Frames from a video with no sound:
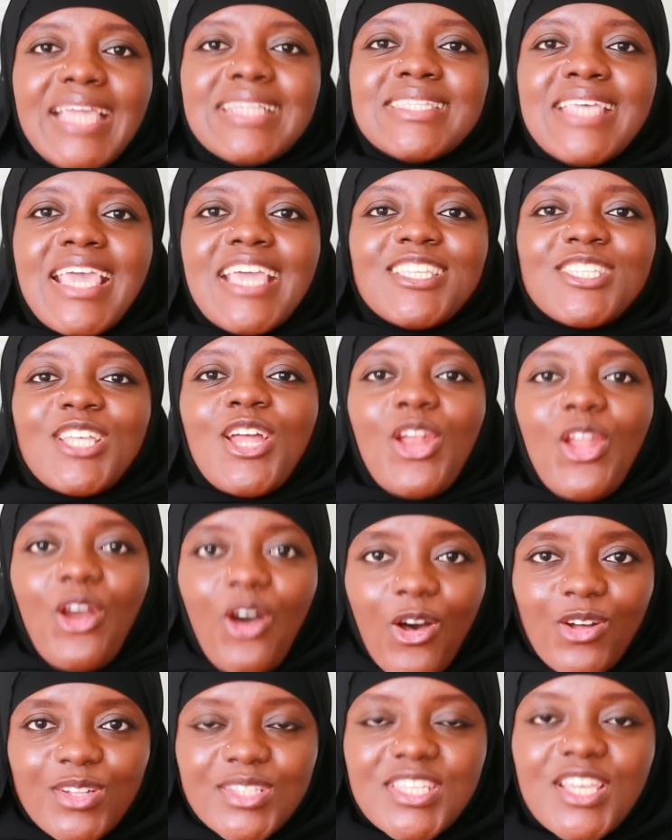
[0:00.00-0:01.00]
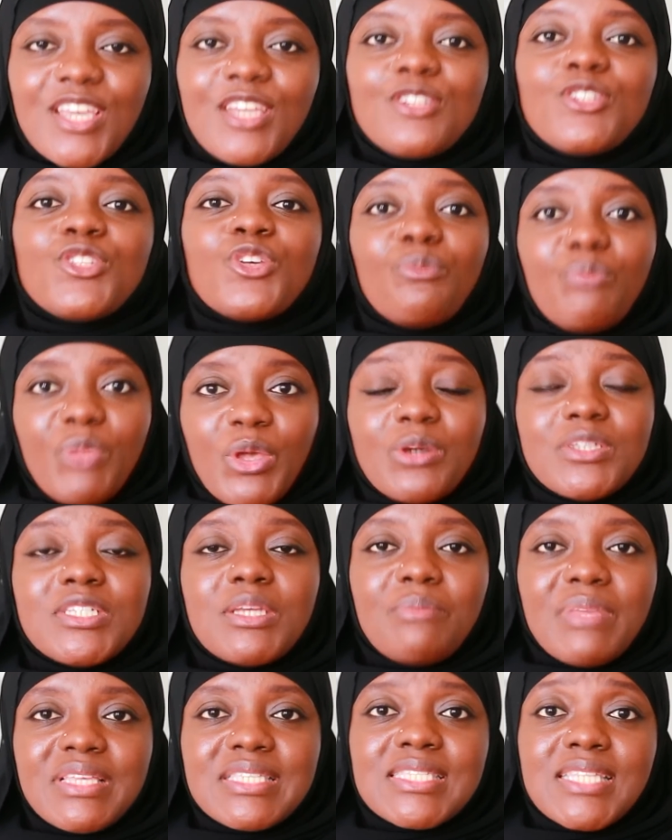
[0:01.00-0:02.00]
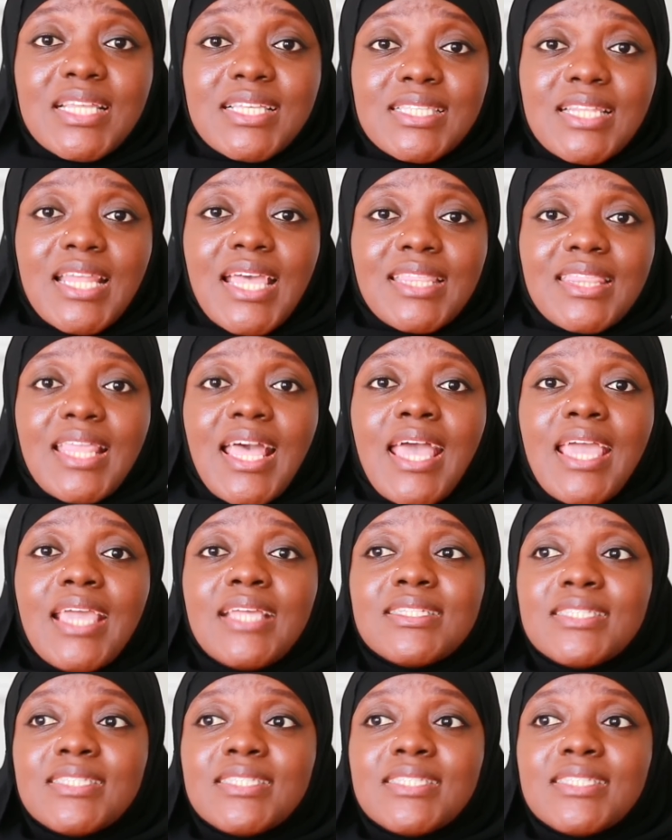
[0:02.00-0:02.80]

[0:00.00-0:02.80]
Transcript: it takes a lot to build a business like that.